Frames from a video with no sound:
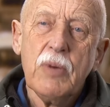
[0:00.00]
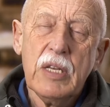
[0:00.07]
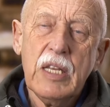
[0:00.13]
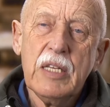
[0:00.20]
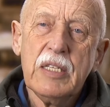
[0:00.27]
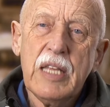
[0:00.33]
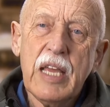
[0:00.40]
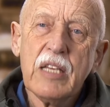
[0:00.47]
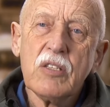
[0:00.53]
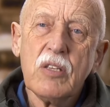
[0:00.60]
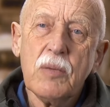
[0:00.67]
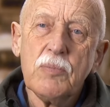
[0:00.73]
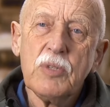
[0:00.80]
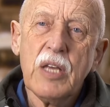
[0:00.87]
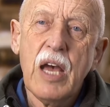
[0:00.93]
but it takes
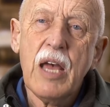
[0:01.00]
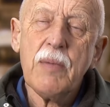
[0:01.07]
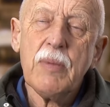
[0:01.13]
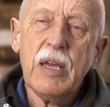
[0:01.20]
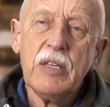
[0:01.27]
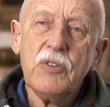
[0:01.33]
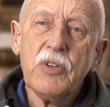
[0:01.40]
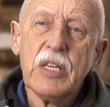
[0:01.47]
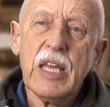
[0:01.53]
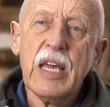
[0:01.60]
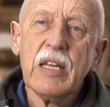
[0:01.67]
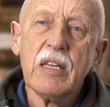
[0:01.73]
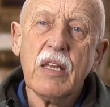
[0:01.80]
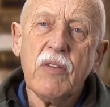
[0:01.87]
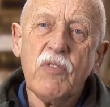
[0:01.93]
some time, and you
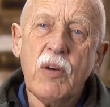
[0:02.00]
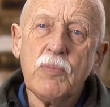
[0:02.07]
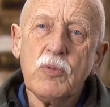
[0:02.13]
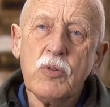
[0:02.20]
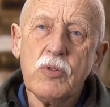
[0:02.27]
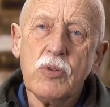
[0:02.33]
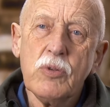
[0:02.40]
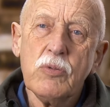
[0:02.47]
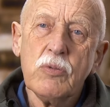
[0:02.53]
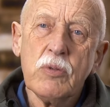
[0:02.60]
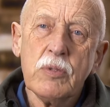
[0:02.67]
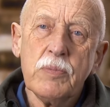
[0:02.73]
can't give up too soon.